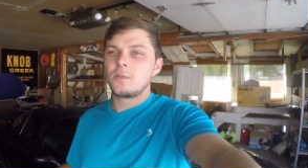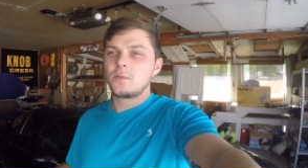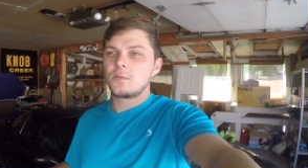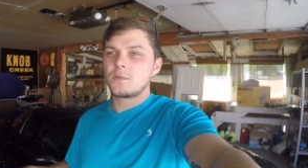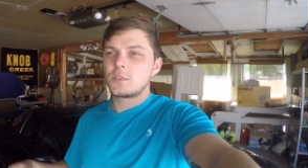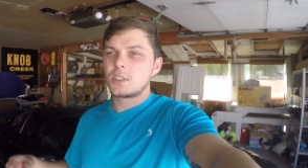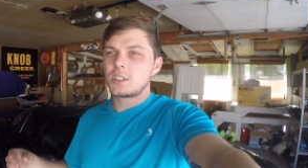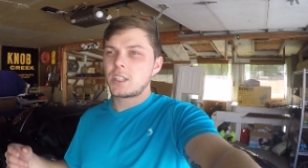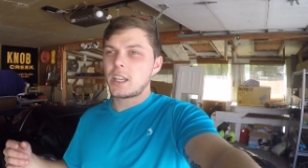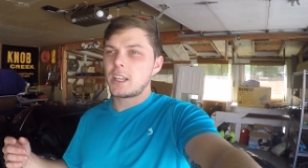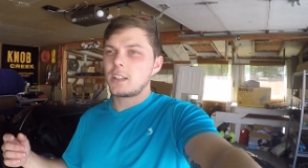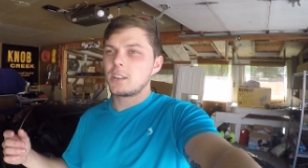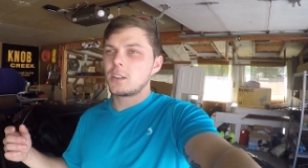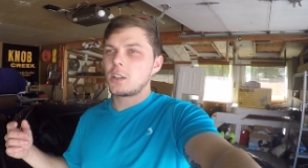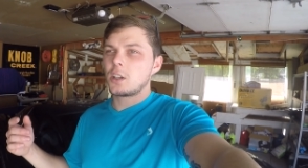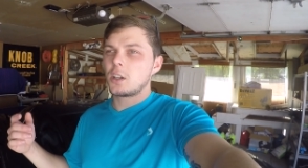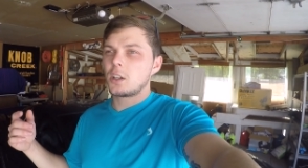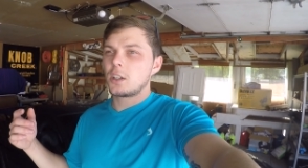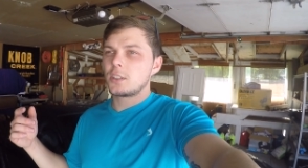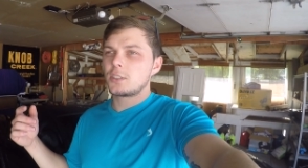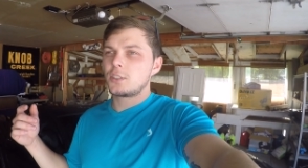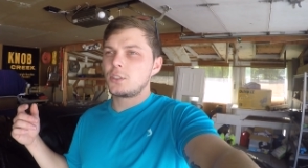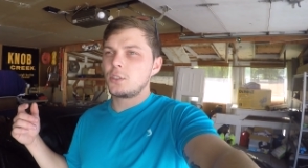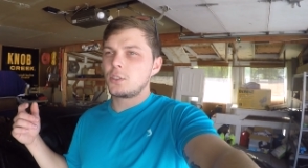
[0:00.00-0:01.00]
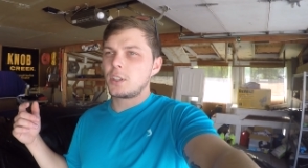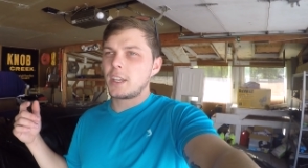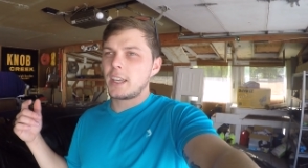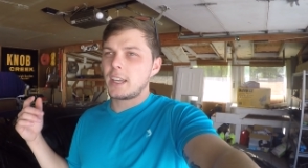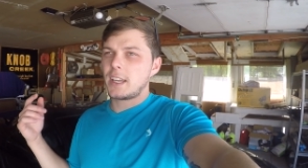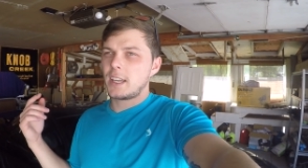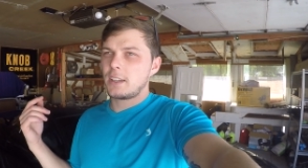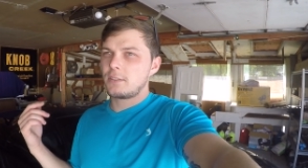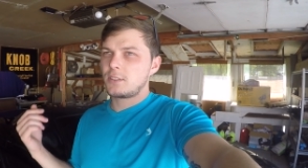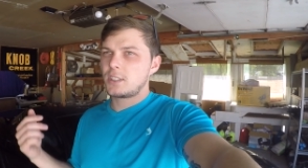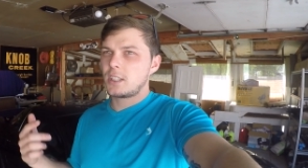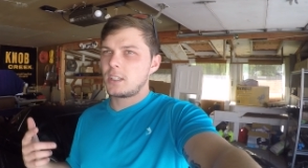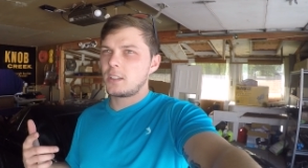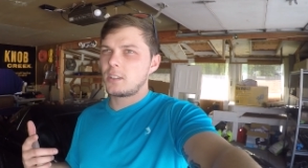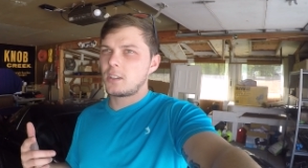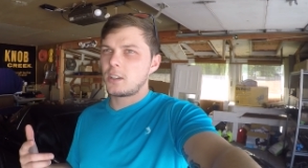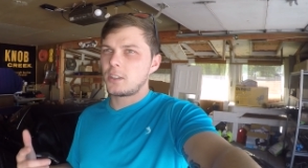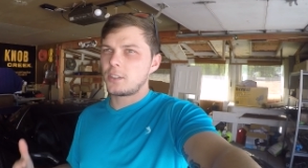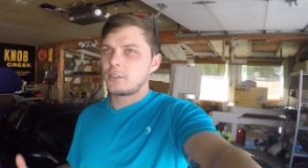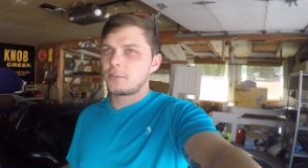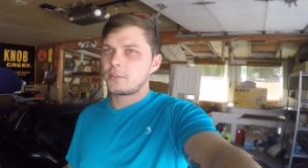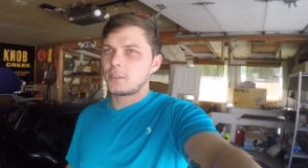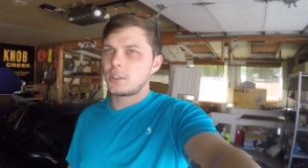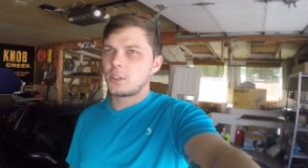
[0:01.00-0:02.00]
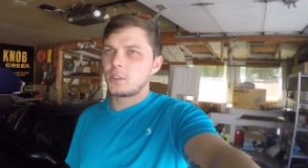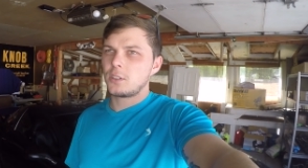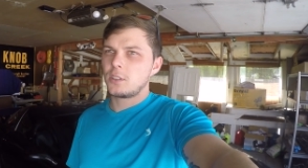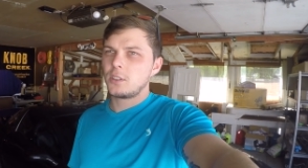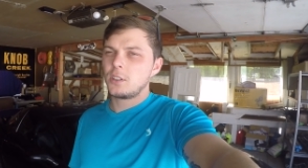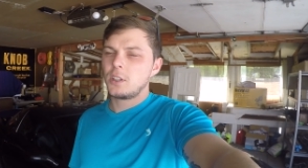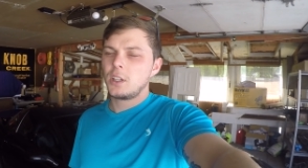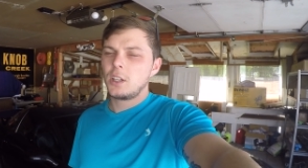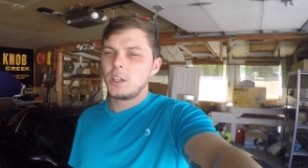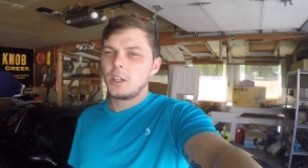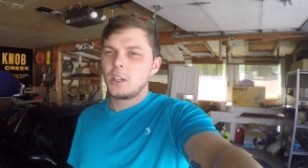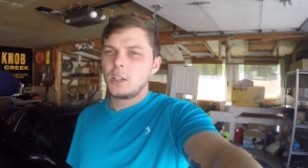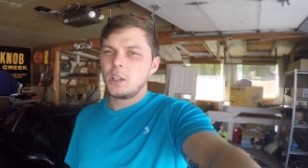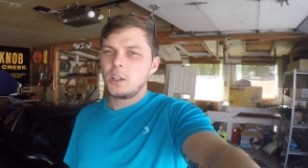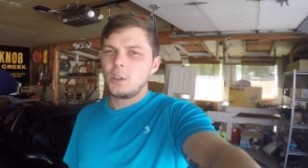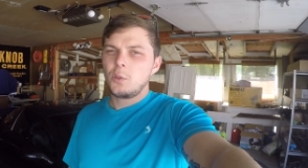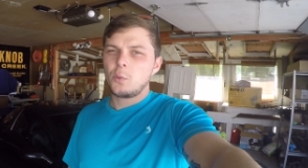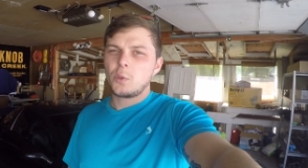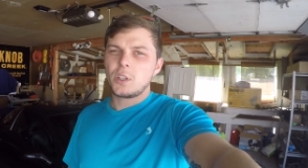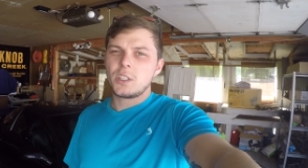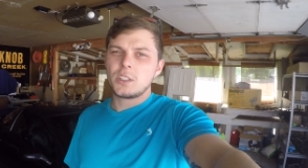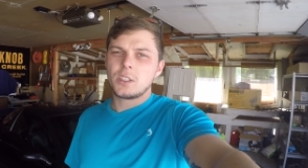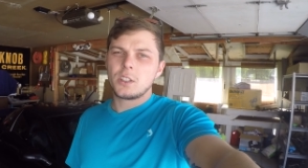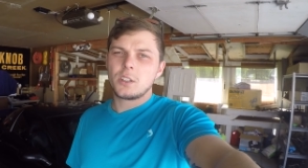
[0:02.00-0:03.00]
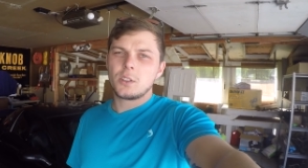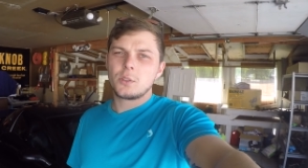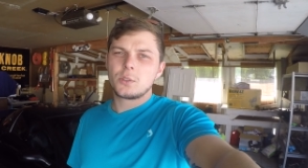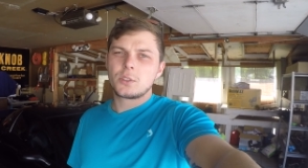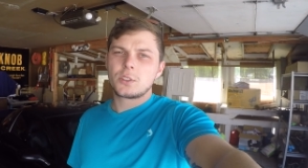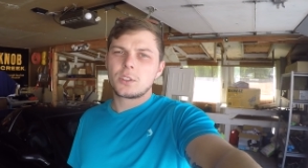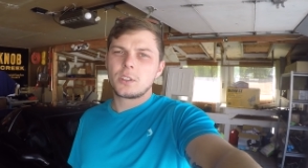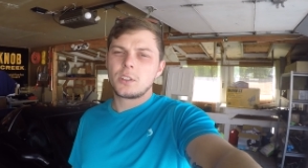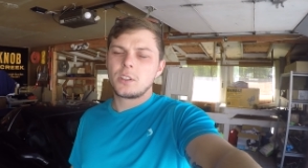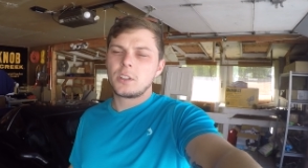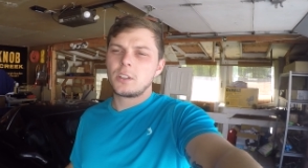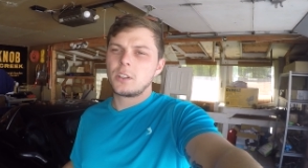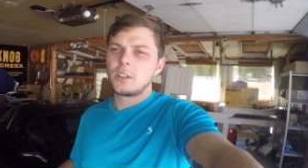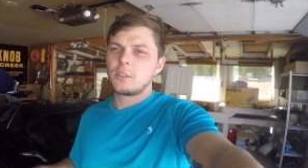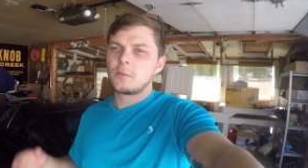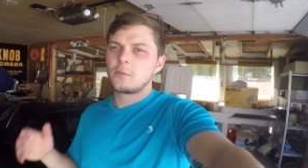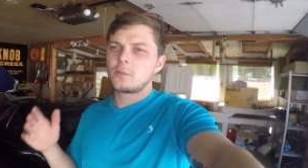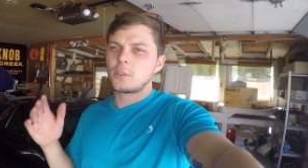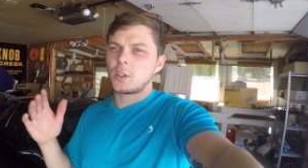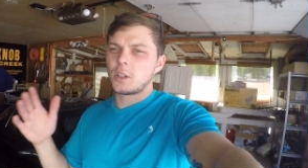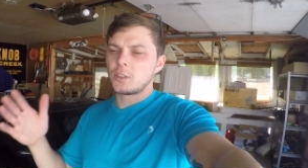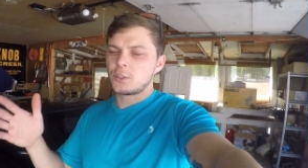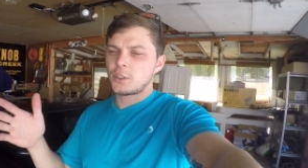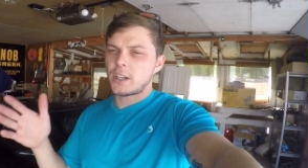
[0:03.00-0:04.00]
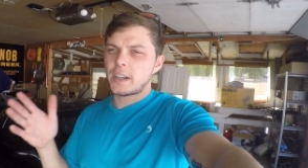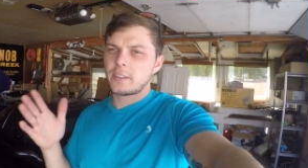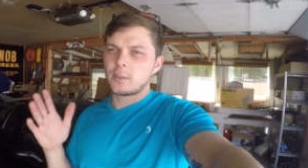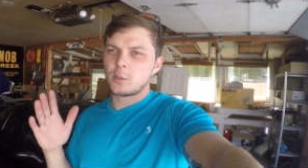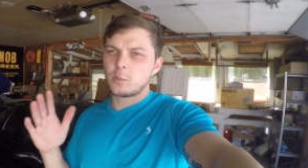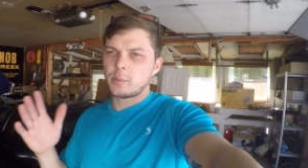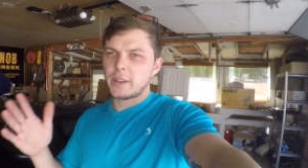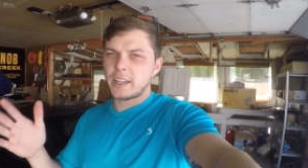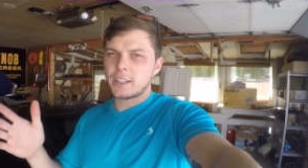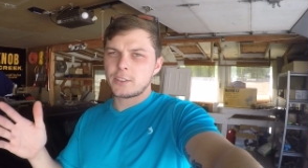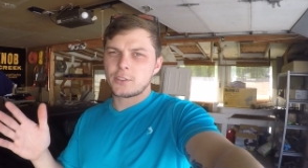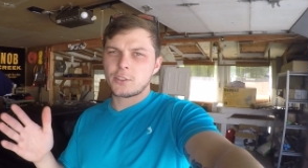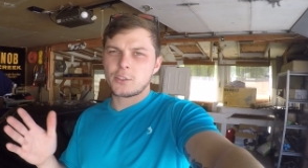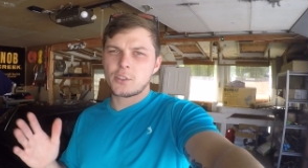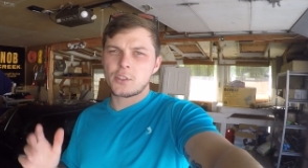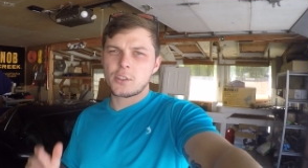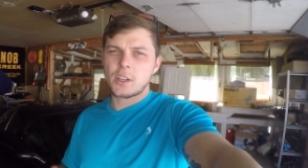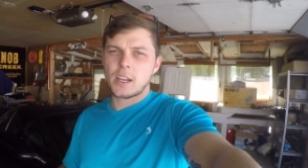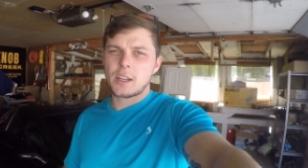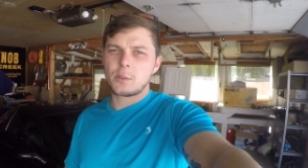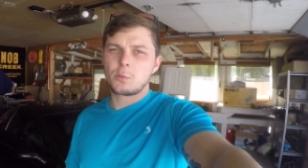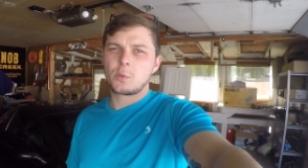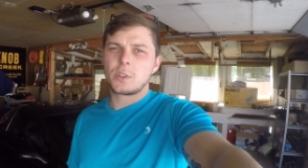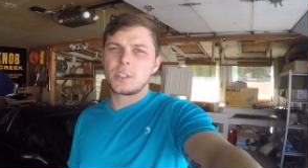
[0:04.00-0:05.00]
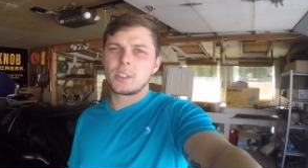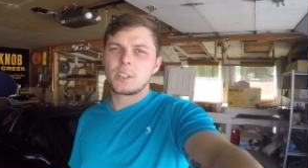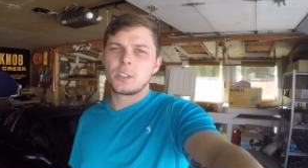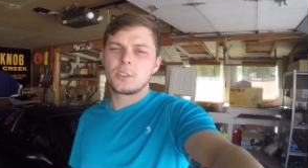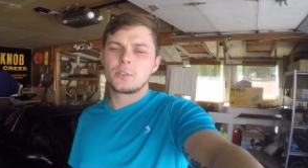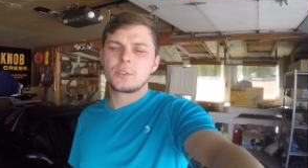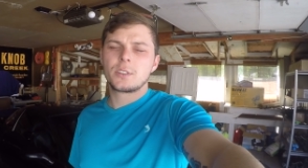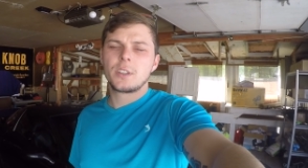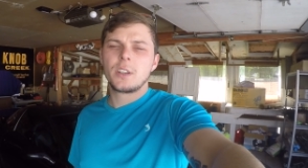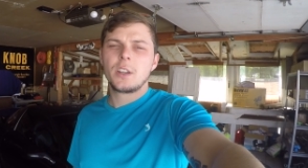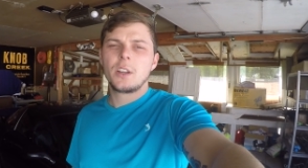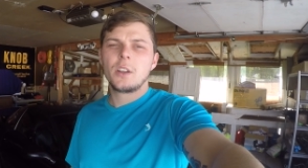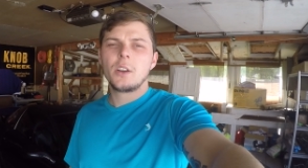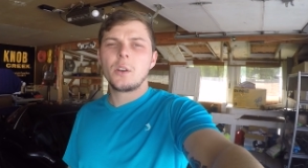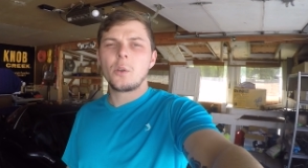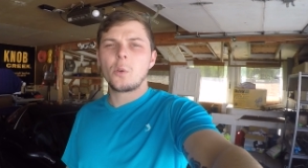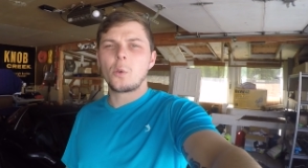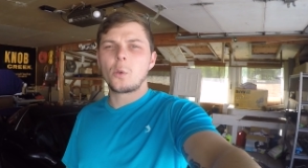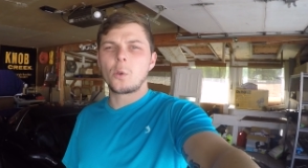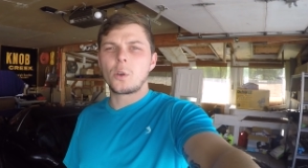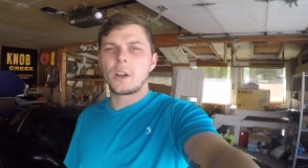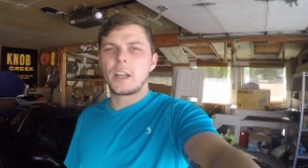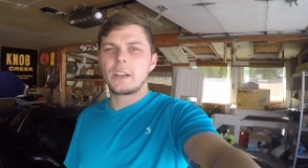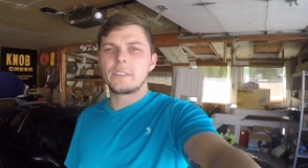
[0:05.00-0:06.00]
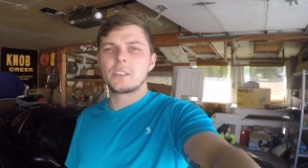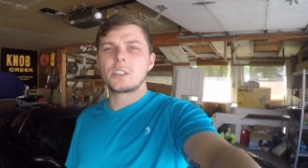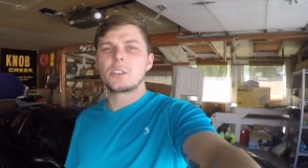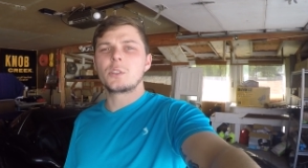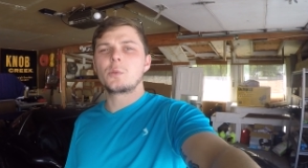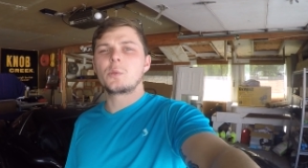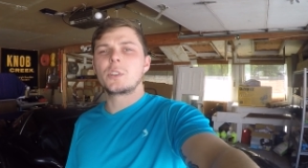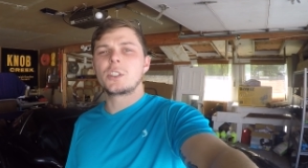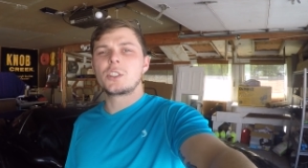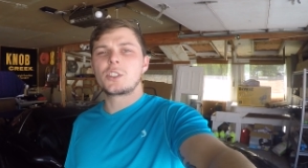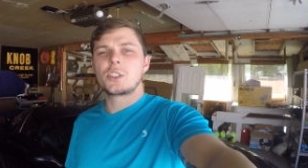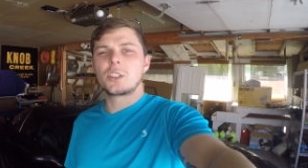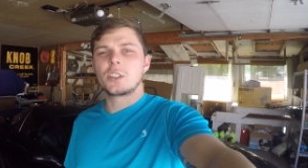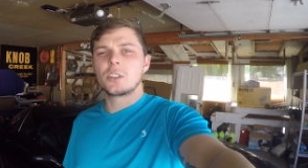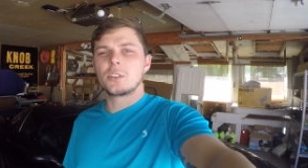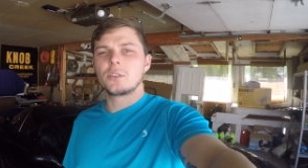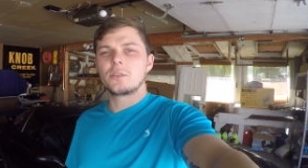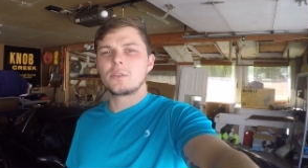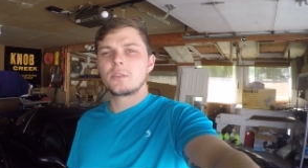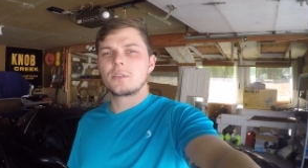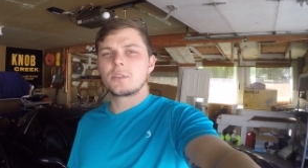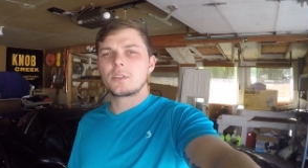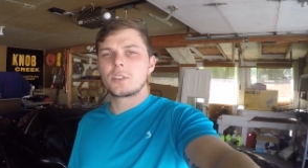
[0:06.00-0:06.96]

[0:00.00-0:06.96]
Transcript: state laws, you can't have tint on the front windows, front driver and passenger side windows, or have it on the windshield.